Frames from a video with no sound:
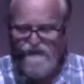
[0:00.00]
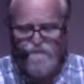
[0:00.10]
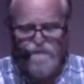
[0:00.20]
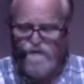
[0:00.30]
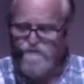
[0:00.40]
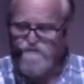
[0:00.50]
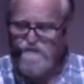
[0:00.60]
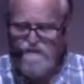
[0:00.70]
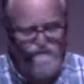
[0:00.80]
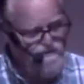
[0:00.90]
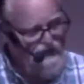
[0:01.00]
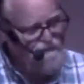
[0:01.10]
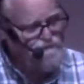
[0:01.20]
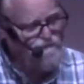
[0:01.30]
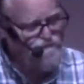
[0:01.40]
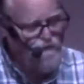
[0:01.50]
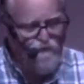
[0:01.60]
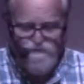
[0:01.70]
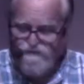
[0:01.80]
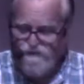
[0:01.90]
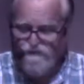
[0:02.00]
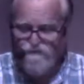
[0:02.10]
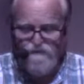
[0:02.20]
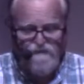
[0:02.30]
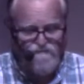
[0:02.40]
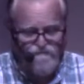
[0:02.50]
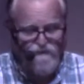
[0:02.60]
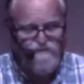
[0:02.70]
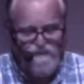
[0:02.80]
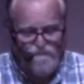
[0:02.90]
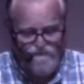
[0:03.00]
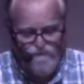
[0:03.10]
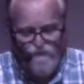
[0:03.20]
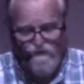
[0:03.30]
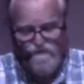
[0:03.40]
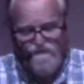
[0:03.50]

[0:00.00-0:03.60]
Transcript: Hebrews chapter 4, 2, verse number 4.